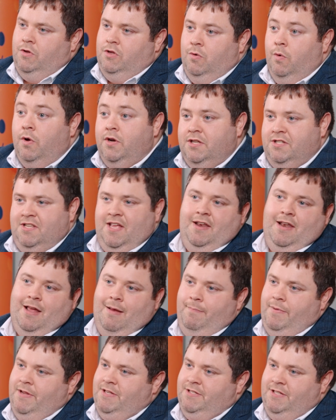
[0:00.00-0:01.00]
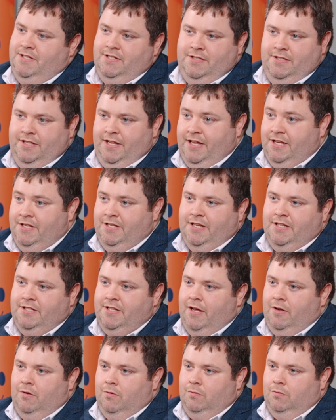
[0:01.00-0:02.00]
You understand our business in
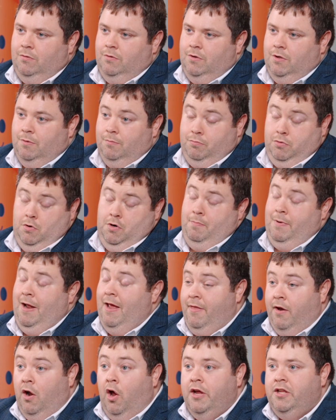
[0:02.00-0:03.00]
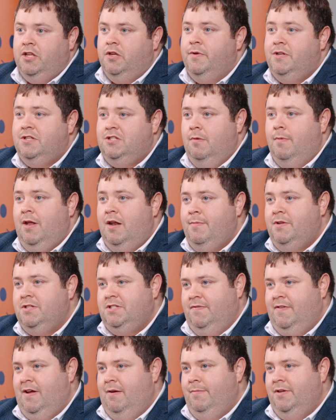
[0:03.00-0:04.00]
detail, probably better than I do in some
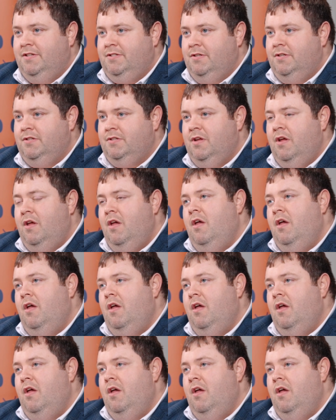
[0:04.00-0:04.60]
elements of our business.